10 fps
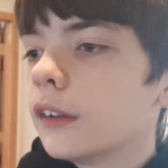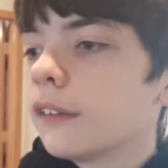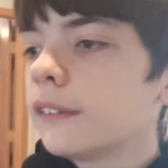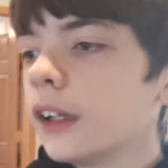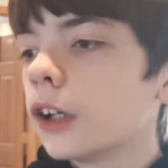
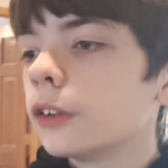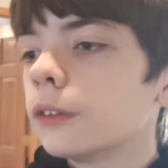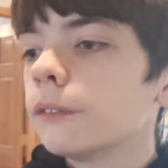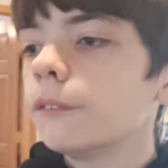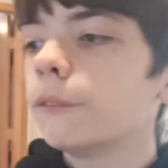So,
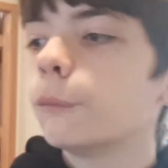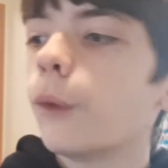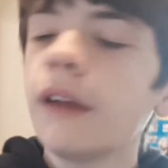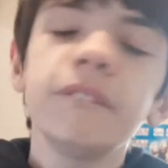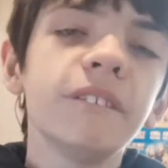
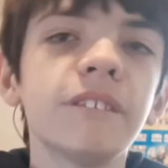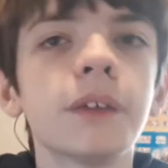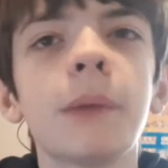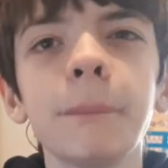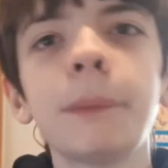what
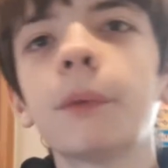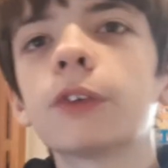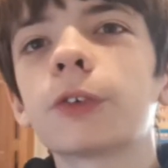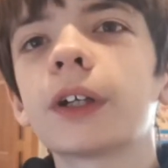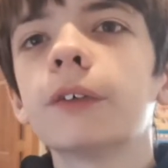you might be
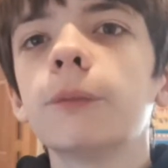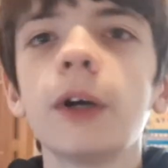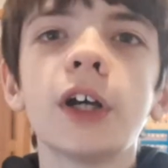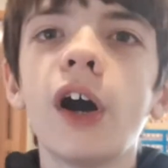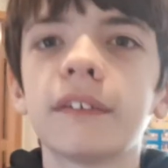wondering,
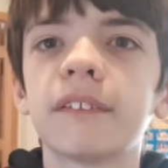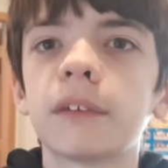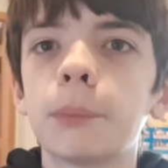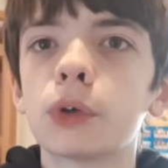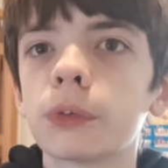what causes
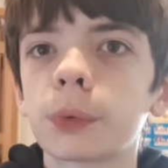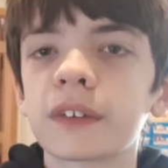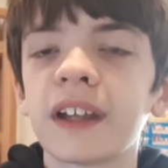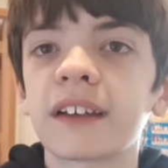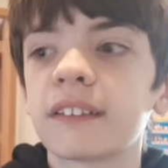the polar
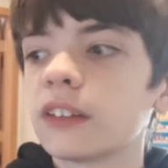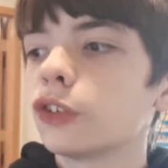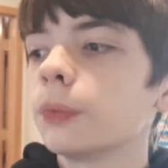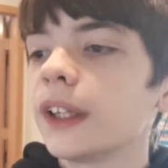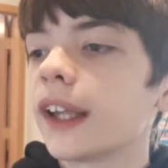vortex
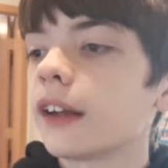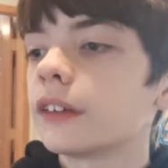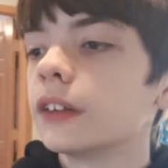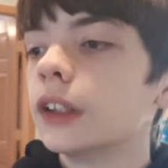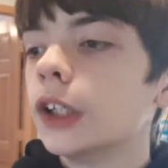to weaken?
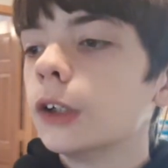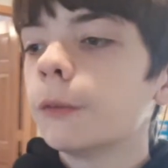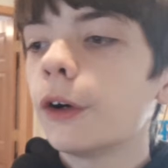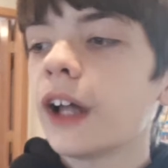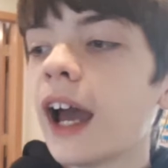
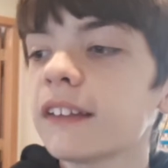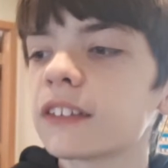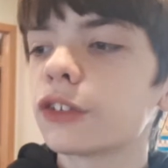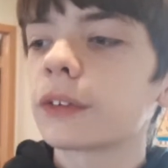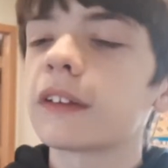Well, it has
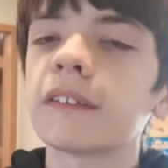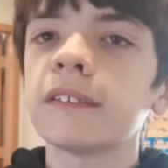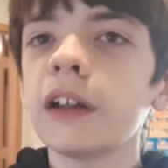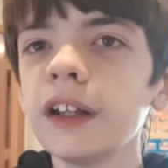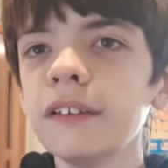to do with the
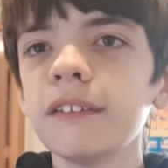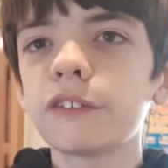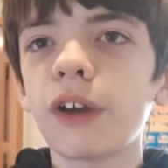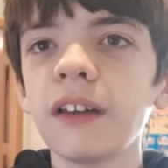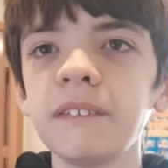sudden
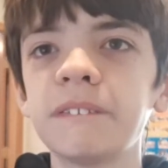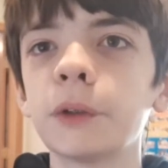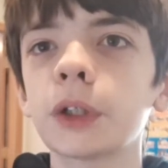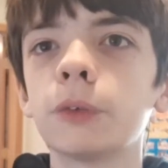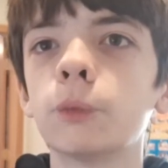
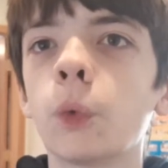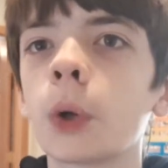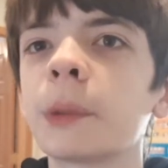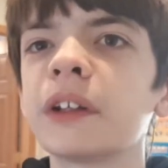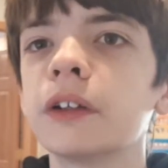stratospheric
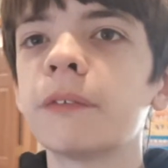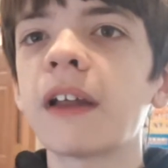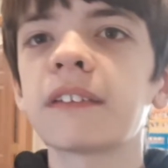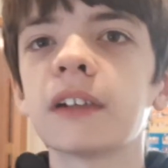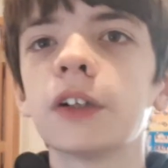warming
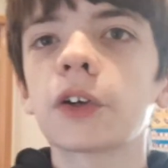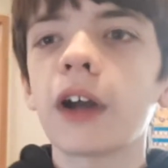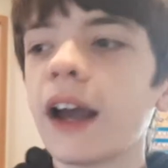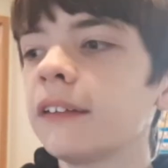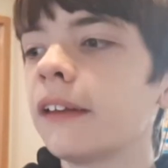event,
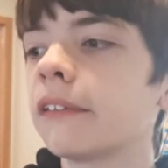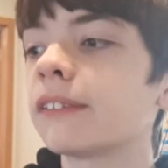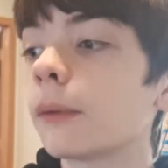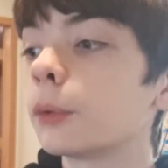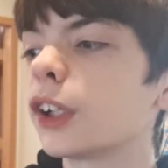or
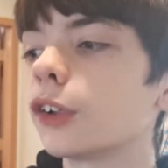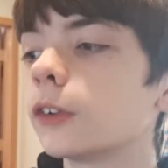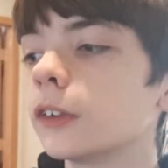SSW.